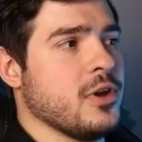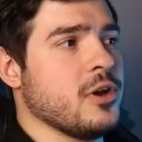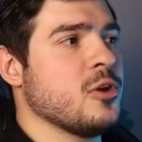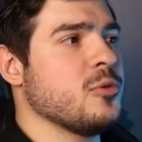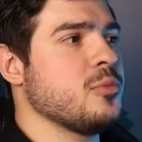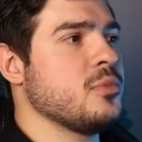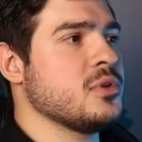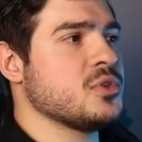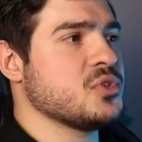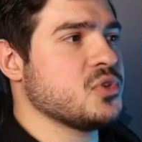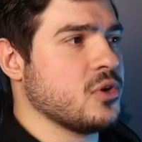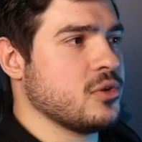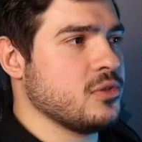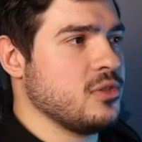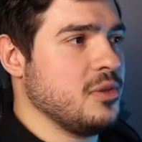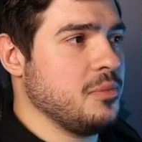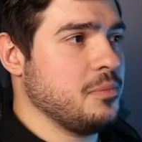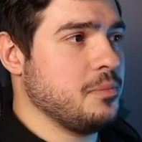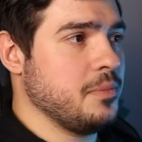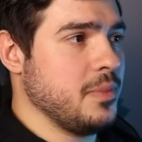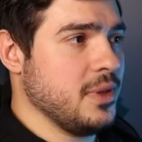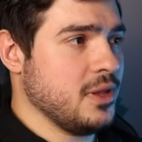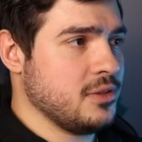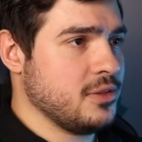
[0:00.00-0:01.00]
Variables are the
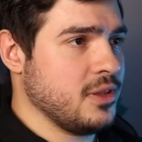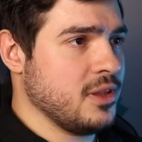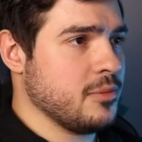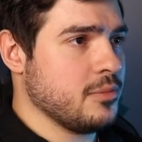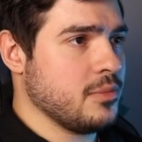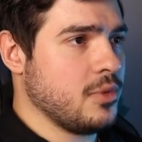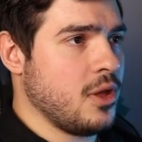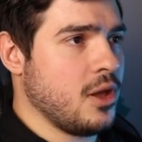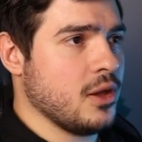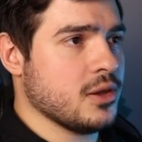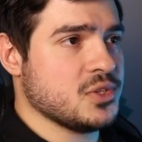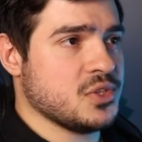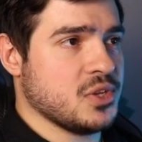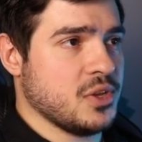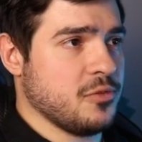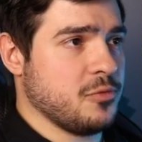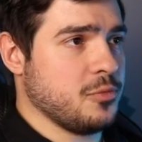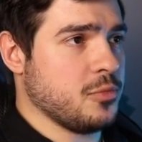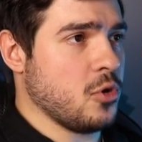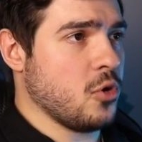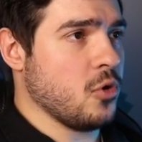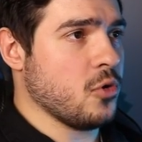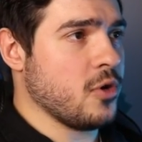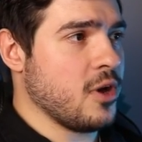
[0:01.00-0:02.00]
building blocks of
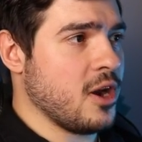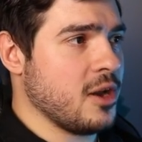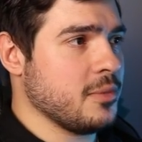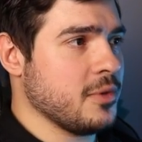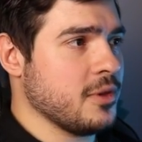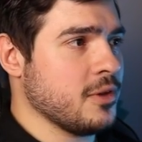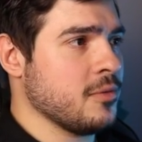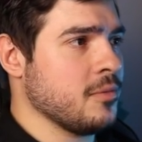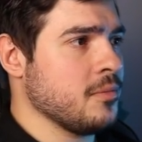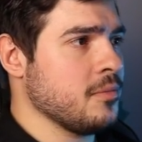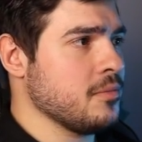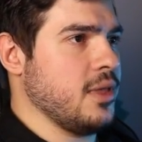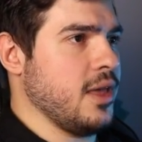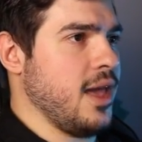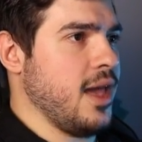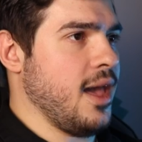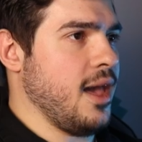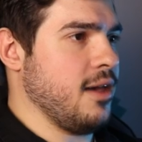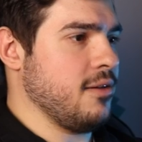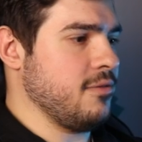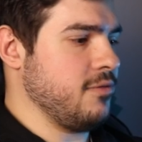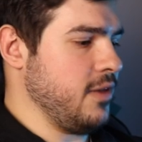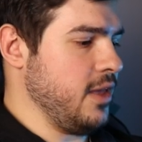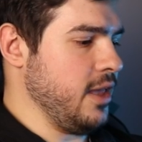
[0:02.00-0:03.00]
programming. They
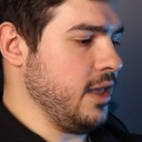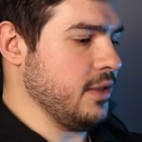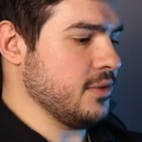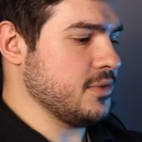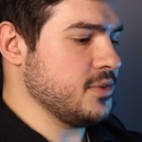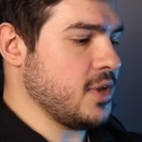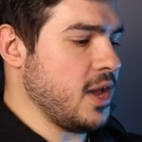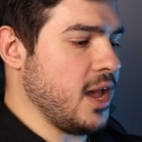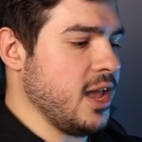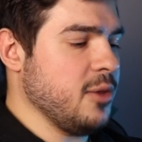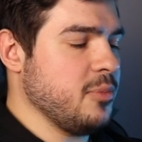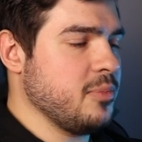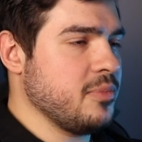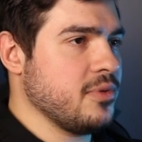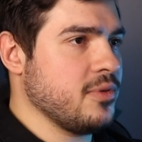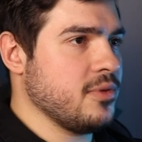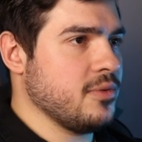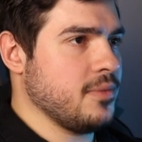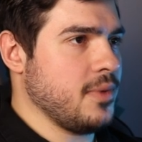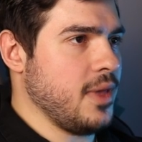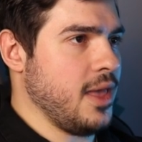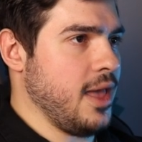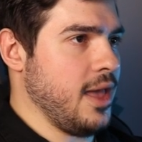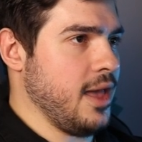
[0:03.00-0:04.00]
have a type
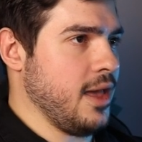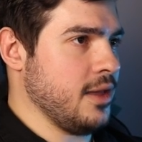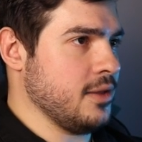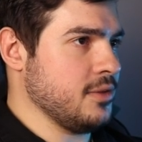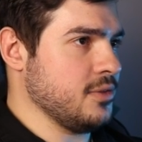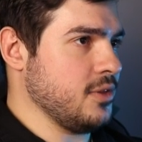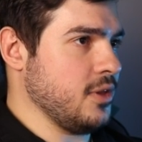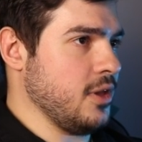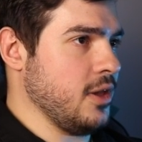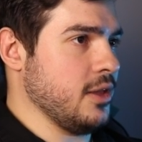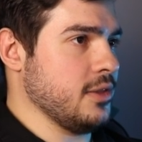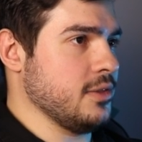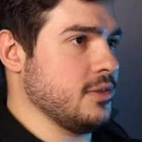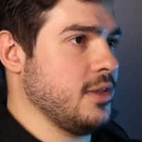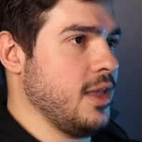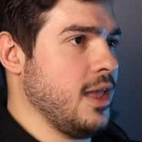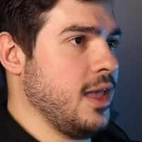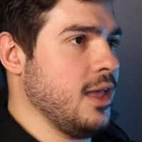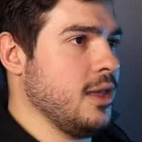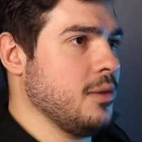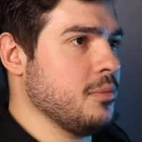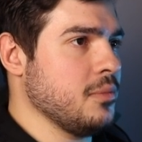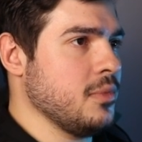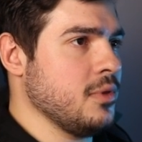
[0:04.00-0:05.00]
and a
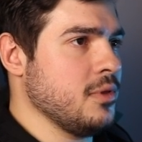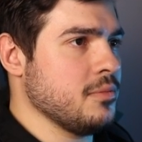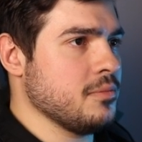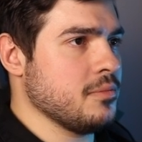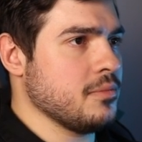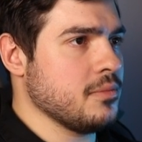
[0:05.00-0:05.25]
name.